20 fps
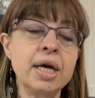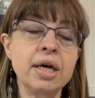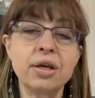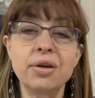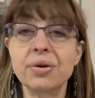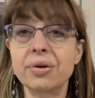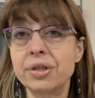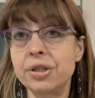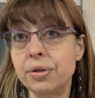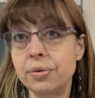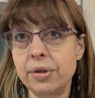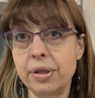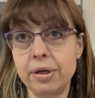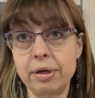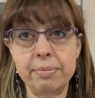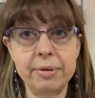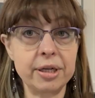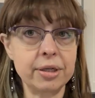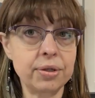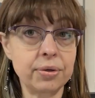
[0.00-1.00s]
You could do a
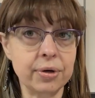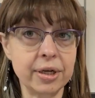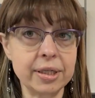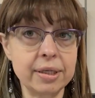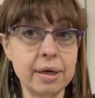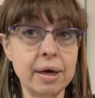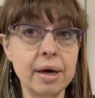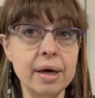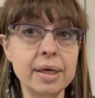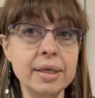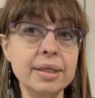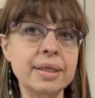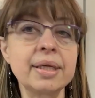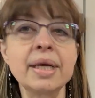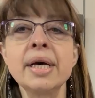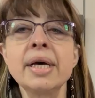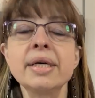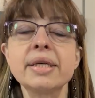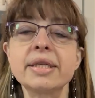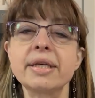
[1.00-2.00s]
little bit of soy sauce.
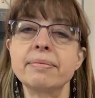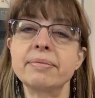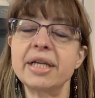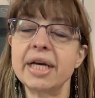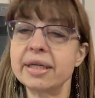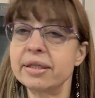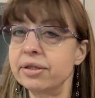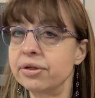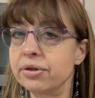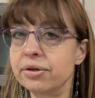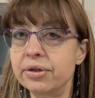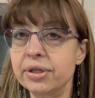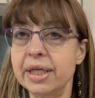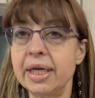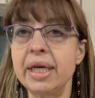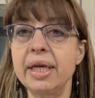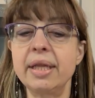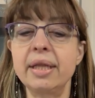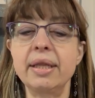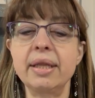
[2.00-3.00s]
Some testers
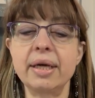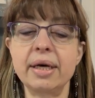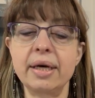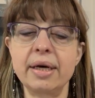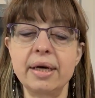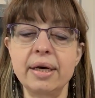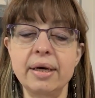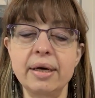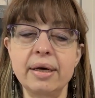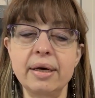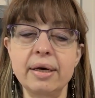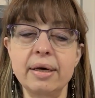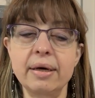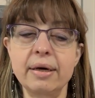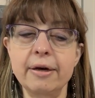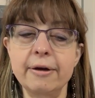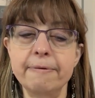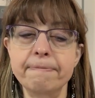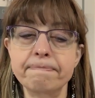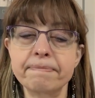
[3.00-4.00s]
in
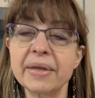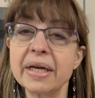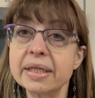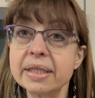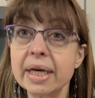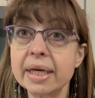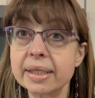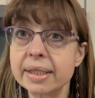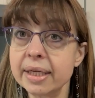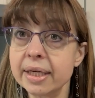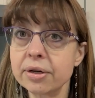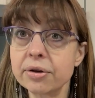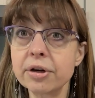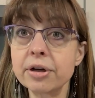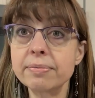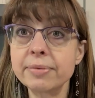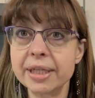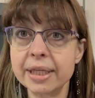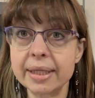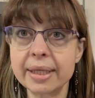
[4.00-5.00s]
the testing
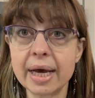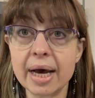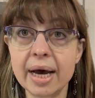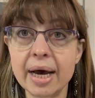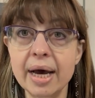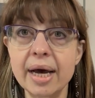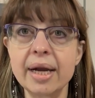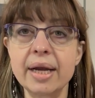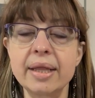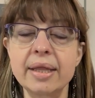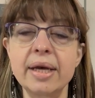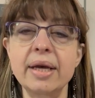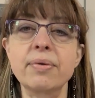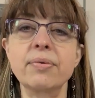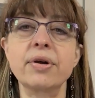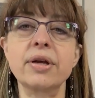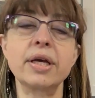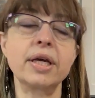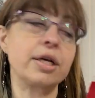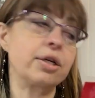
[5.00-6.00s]
group did that and they
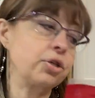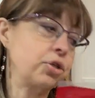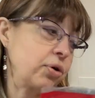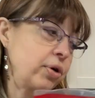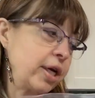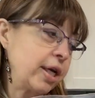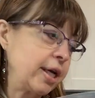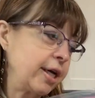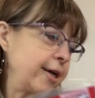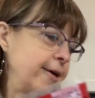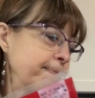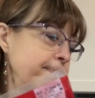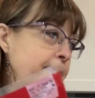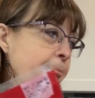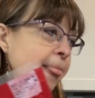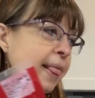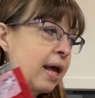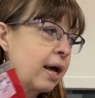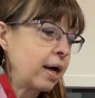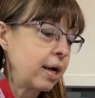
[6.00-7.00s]
really enjoyed it.
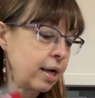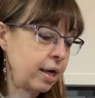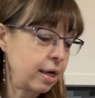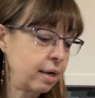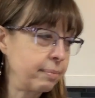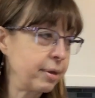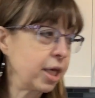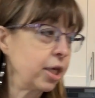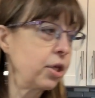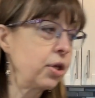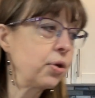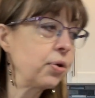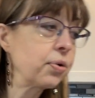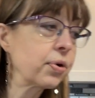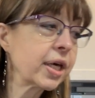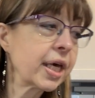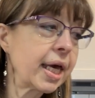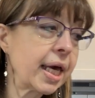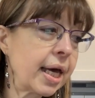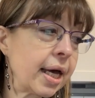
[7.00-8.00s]

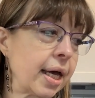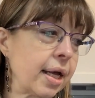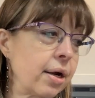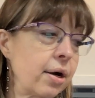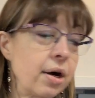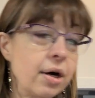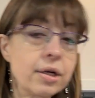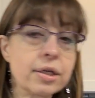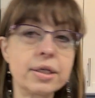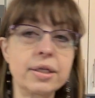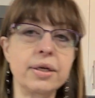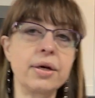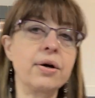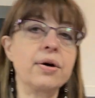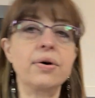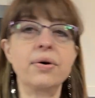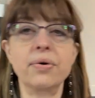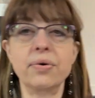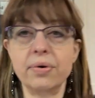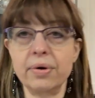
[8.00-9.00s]
You can
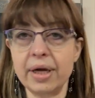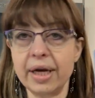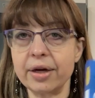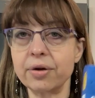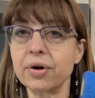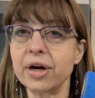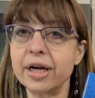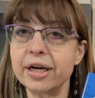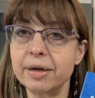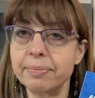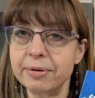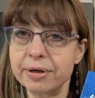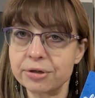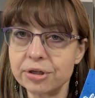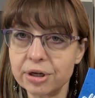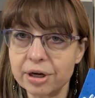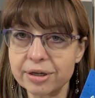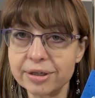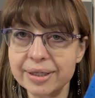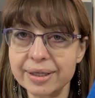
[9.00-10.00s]
also like grind up your
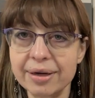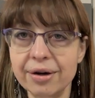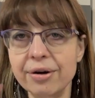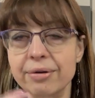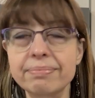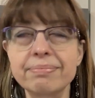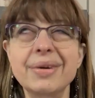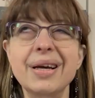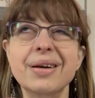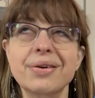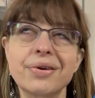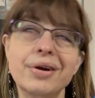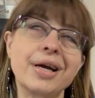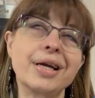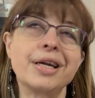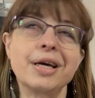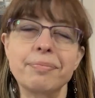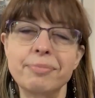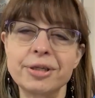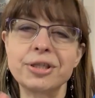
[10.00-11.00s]
sausage, or not
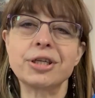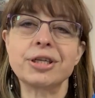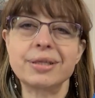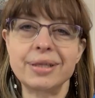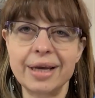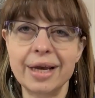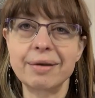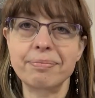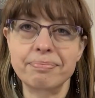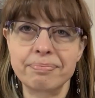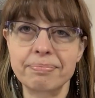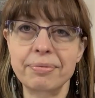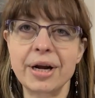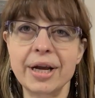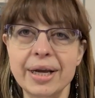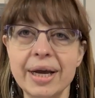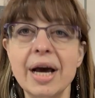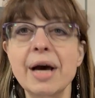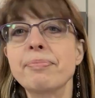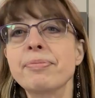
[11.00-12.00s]
grind up, but just like
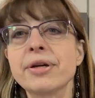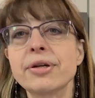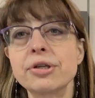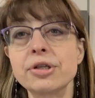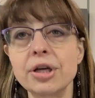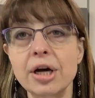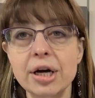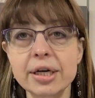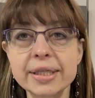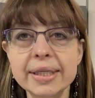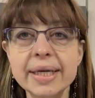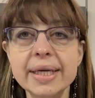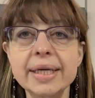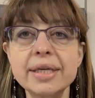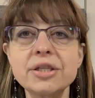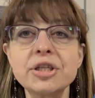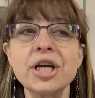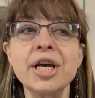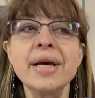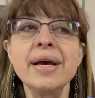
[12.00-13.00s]
break up your
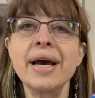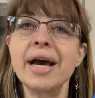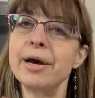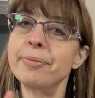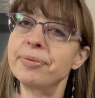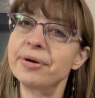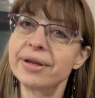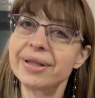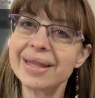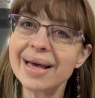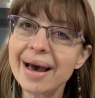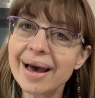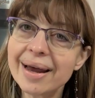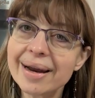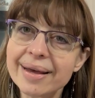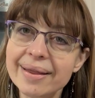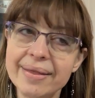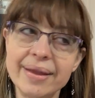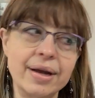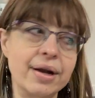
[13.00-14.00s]
sausage and put that
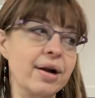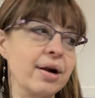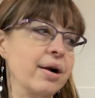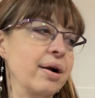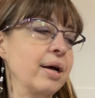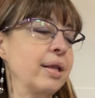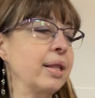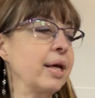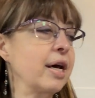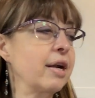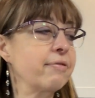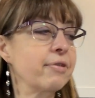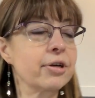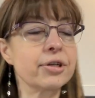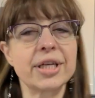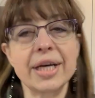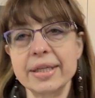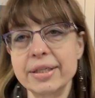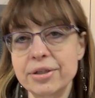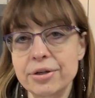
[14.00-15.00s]
in there. A lot of our
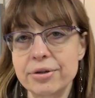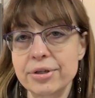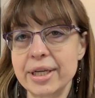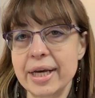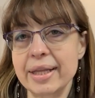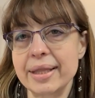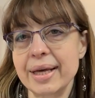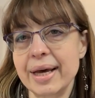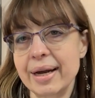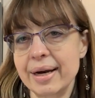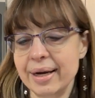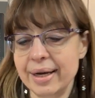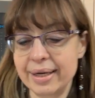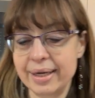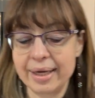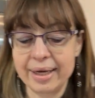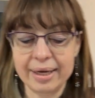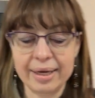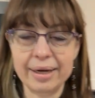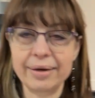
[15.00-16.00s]
testers had that
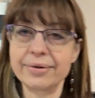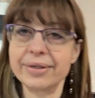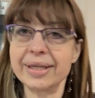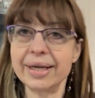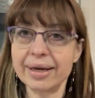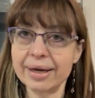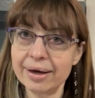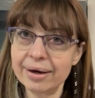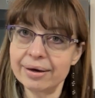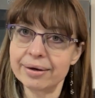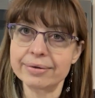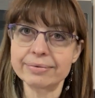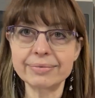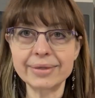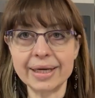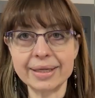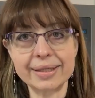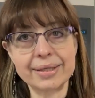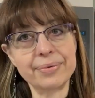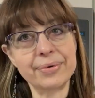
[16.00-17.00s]
idea and I was like, oh,
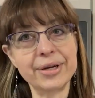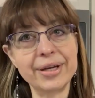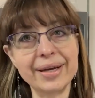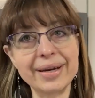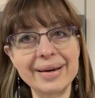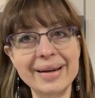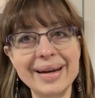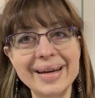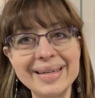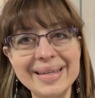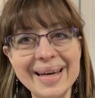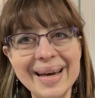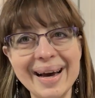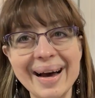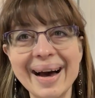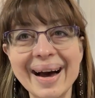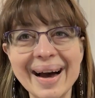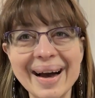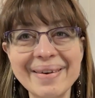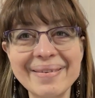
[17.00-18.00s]
that's a really good idea.
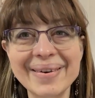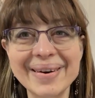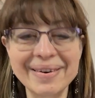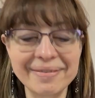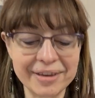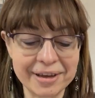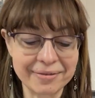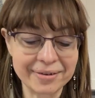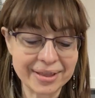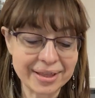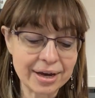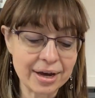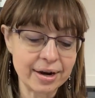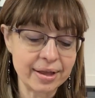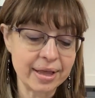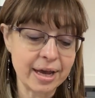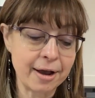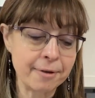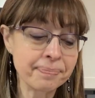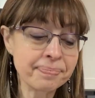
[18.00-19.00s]
I wouldn't have even thought
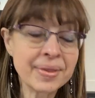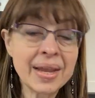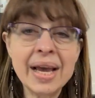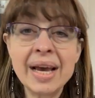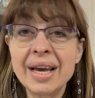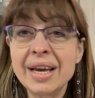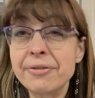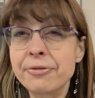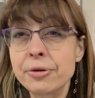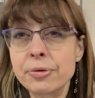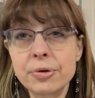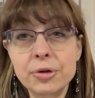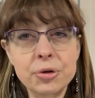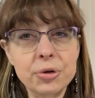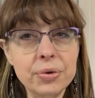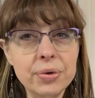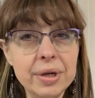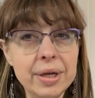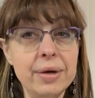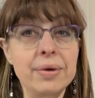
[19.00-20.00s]
of that. If you
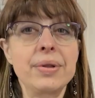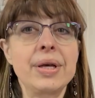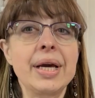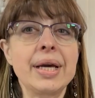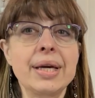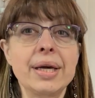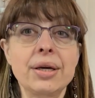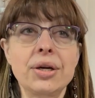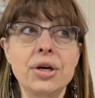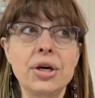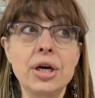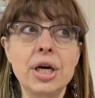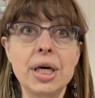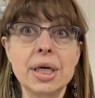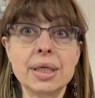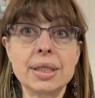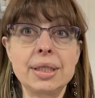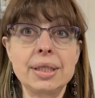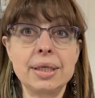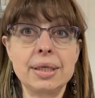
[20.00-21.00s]
truly don't like it
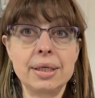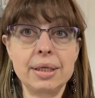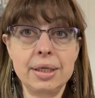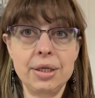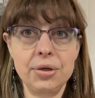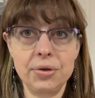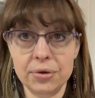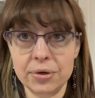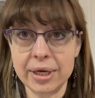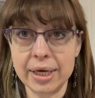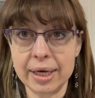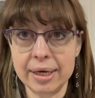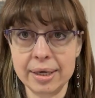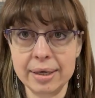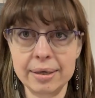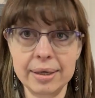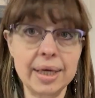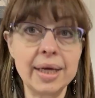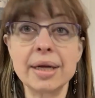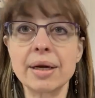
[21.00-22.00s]
cooked, you
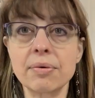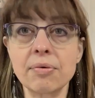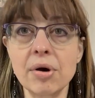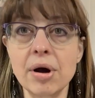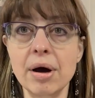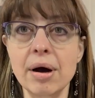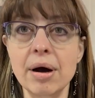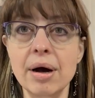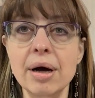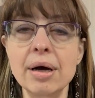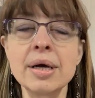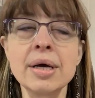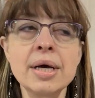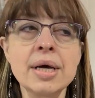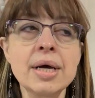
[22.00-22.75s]
can eat it raw.